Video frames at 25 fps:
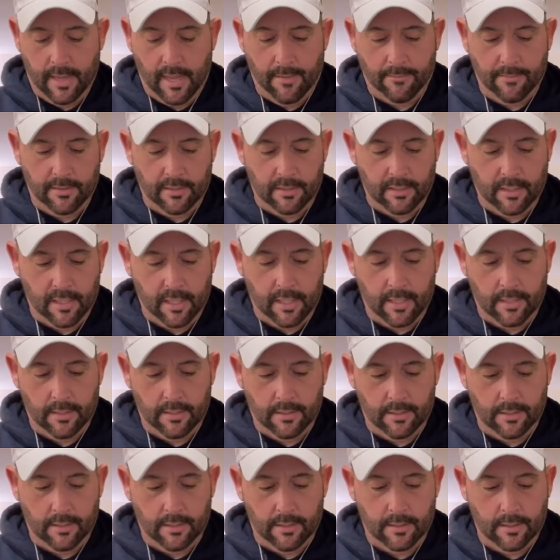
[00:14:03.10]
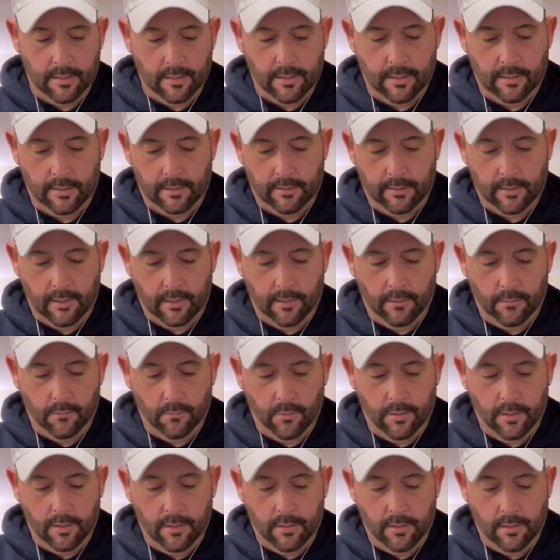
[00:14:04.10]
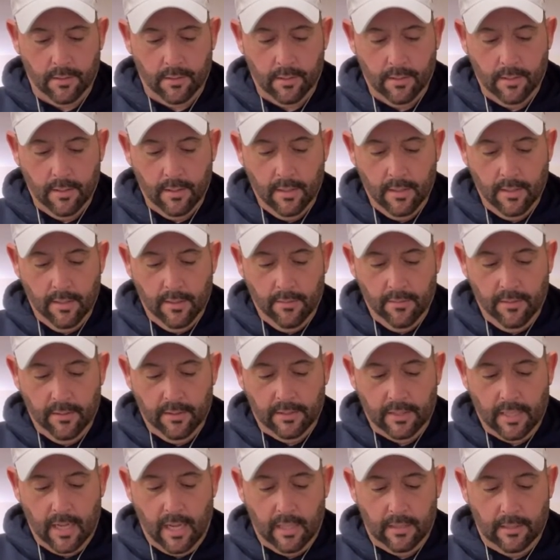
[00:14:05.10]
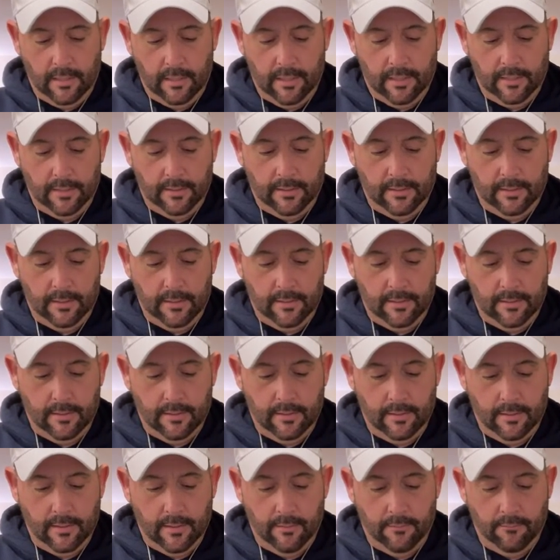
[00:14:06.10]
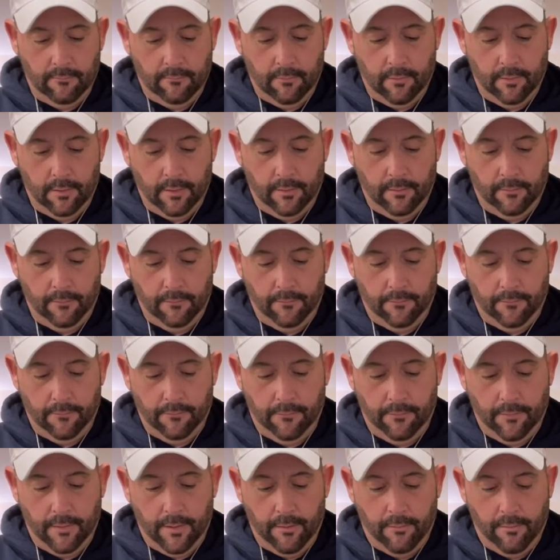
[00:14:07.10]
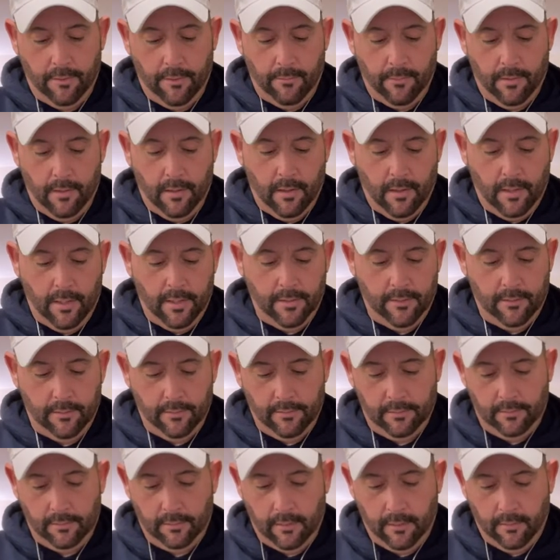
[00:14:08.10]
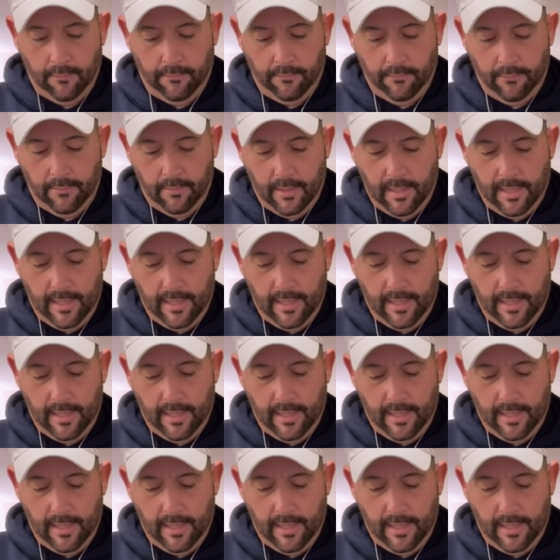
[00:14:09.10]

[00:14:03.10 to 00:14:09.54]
Amazon's uh, sucking wind this holiday season and running very behind on stuff.